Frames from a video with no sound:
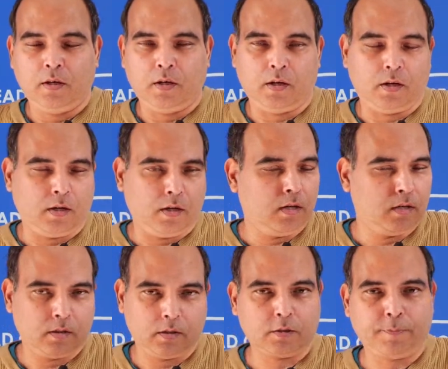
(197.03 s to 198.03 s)

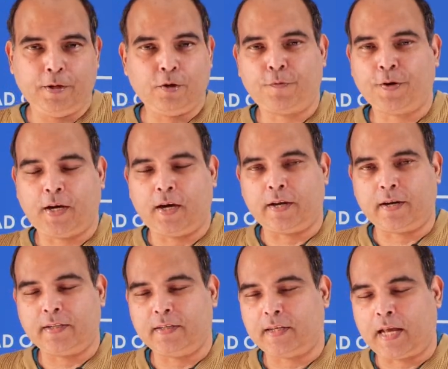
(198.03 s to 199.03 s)
the speed of a car
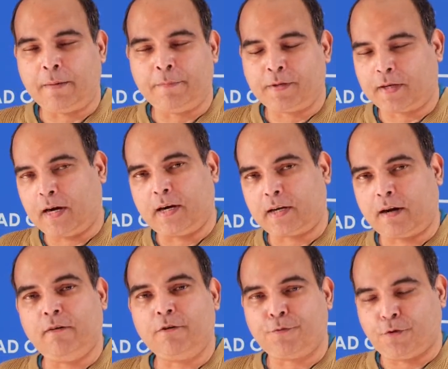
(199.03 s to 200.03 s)
and the time the car
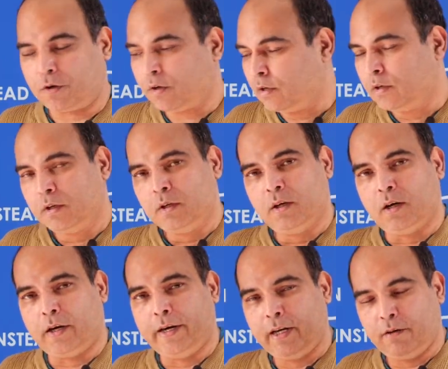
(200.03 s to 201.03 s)
traveled for,
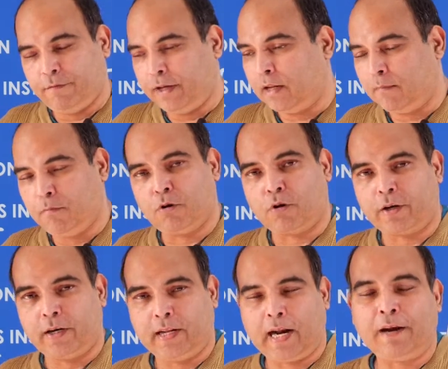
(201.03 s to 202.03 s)
a hidden variable or
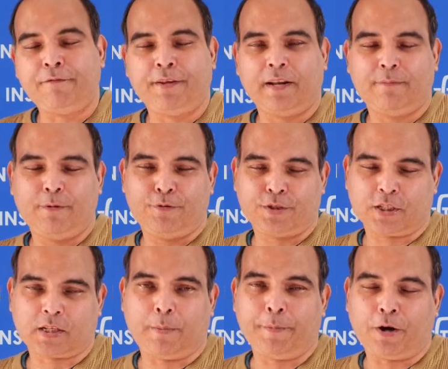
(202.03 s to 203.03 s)
a derived variable which
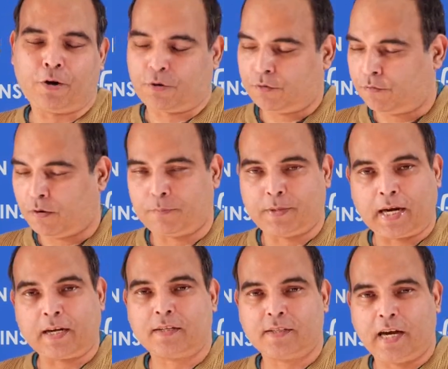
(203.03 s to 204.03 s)
is coming out from
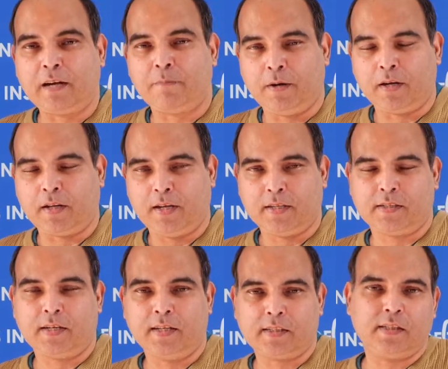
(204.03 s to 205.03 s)
that statement is
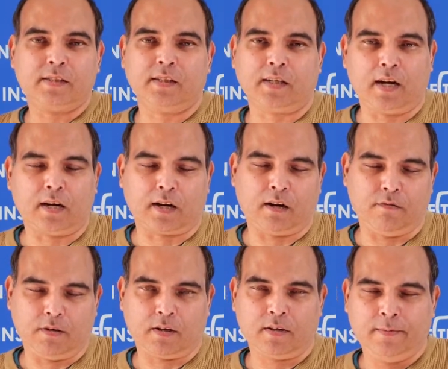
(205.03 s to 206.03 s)
the distance the car
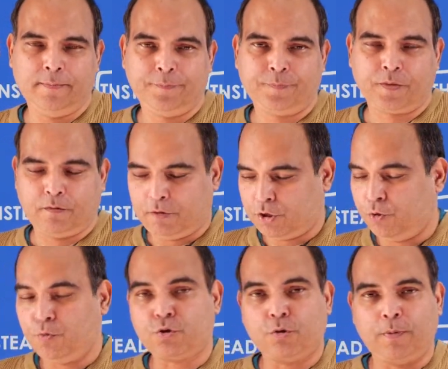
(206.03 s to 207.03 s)
traveled, which
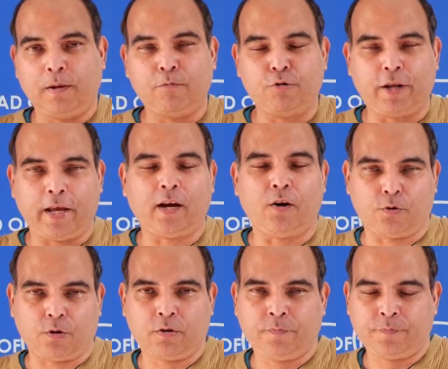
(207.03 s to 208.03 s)
you should be able to take
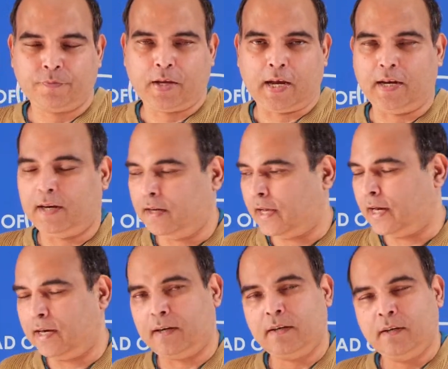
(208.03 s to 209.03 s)
out.
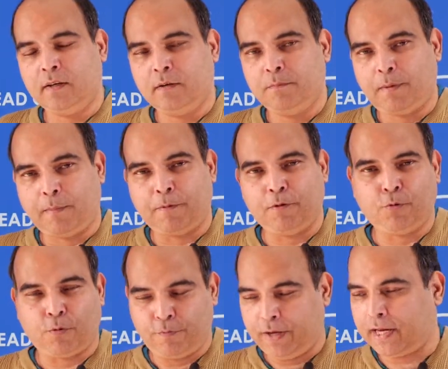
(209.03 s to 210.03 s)
And people
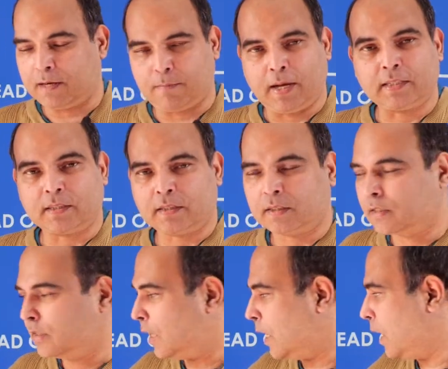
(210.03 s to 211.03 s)
who are weak at
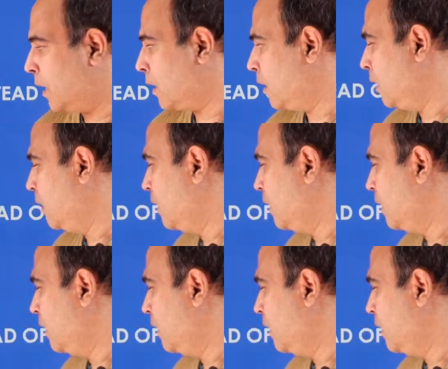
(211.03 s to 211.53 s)
maths are